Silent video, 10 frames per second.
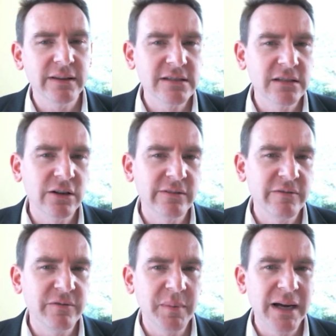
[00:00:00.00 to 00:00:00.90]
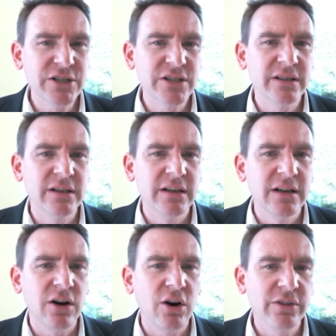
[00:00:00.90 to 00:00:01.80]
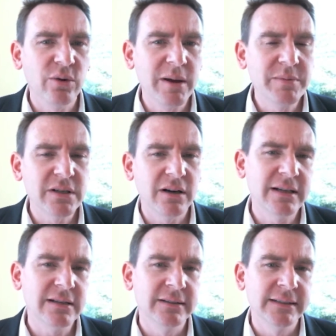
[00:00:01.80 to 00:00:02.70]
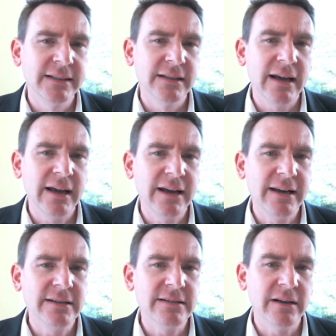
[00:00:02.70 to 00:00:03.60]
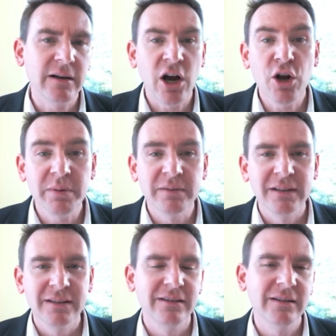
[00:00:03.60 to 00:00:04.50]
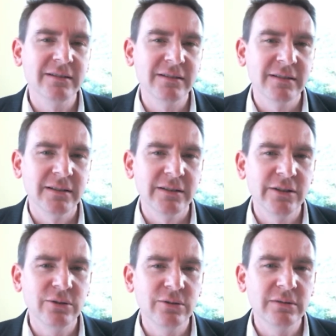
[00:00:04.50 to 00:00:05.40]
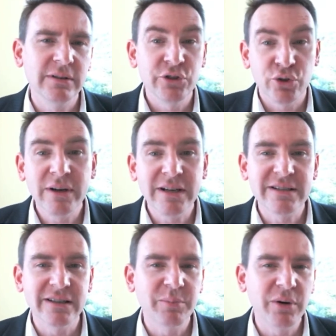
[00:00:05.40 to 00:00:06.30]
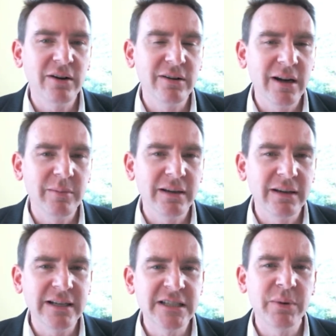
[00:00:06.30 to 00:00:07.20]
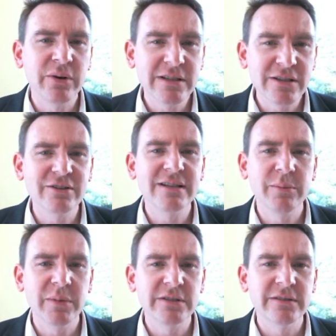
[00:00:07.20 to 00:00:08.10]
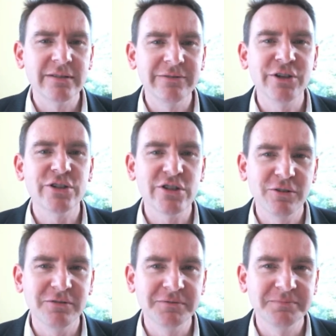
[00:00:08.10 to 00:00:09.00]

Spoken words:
There's a lot of information on the website, and I hope that you'll join us in the program and experience those elements for yourself.